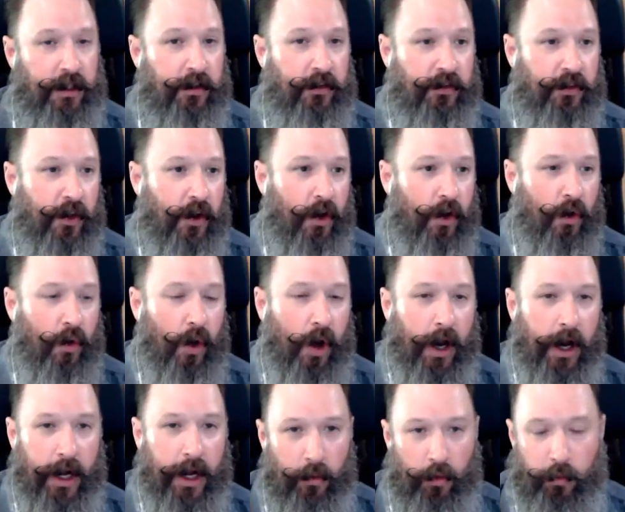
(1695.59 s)
So
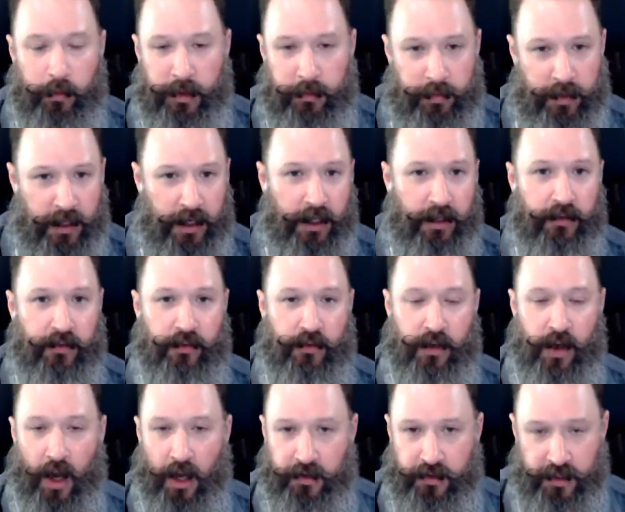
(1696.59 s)
I will be pinning
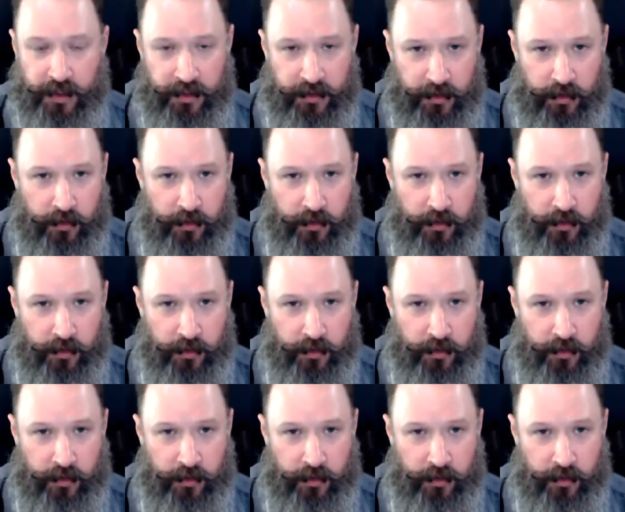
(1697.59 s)
content